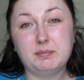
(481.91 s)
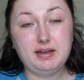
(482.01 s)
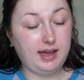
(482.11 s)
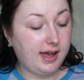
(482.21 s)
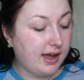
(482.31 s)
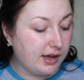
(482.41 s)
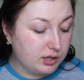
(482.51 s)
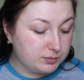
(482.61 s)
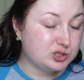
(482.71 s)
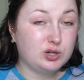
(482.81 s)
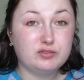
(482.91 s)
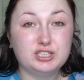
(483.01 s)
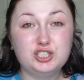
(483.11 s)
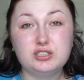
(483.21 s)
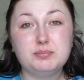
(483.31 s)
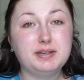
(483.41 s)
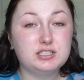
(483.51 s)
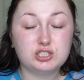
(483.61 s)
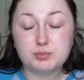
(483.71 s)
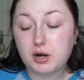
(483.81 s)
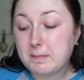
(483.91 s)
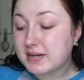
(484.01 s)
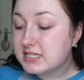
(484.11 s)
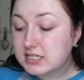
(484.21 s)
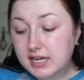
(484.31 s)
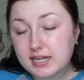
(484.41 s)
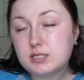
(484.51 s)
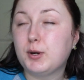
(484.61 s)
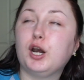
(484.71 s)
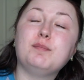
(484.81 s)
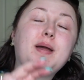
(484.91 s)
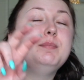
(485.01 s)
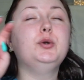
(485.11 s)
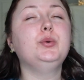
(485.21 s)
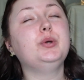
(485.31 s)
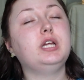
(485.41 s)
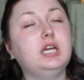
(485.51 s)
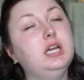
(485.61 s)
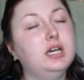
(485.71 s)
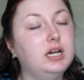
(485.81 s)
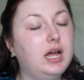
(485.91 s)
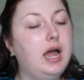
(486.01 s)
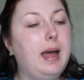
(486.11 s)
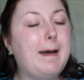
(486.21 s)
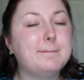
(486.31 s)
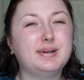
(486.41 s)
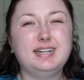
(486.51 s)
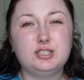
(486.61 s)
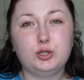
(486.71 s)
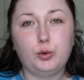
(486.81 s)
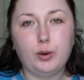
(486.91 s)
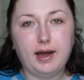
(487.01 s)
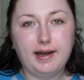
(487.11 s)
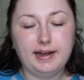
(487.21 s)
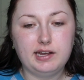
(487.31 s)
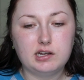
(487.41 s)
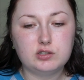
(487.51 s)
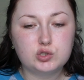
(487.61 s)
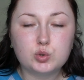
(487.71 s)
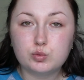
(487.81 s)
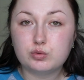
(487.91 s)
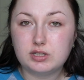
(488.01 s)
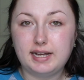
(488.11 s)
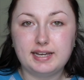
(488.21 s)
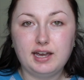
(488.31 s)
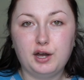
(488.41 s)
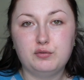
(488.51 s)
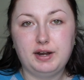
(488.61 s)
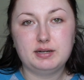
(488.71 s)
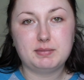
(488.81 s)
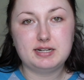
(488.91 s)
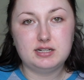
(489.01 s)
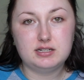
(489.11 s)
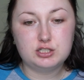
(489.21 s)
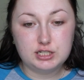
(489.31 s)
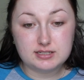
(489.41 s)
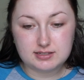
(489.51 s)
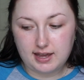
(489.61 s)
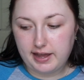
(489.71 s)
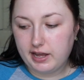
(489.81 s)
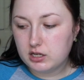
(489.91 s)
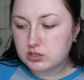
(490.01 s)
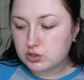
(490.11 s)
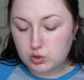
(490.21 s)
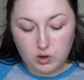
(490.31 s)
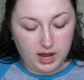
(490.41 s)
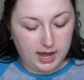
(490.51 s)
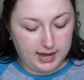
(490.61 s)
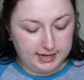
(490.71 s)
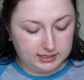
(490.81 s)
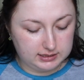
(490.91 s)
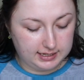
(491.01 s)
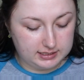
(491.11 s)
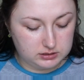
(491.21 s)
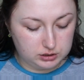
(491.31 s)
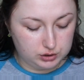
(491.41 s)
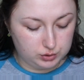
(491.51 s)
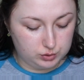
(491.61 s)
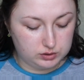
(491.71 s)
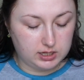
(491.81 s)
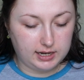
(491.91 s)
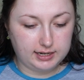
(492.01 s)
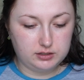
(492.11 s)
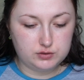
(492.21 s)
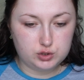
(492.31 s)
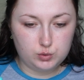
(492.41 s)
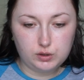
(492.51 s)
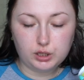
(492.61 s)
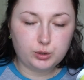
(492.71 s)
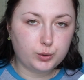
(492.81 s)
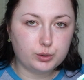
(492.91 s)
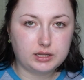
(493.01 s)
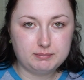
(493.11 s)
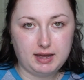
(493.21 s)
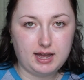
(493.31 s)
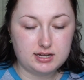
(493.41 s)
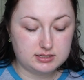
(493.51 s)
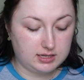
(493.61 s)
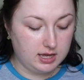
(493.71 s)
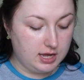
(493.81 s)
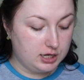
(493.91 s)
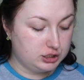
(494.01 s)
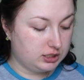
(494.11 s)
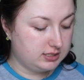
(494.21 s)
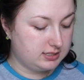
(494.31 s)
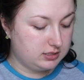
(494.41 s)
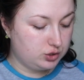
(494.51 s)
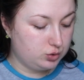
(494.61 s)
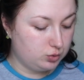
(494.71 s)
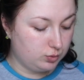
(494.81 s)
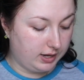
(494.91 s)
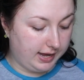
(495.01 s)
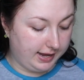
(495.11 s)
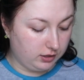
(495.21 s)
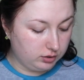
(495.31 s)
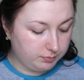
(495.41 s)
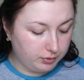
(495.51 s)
be helped, so I really shouldn't be. It's just part of my skin, it's part of my beauty. But I don't like how red my cheeks get, so I like to use a kind of soothing, cooling mask just to help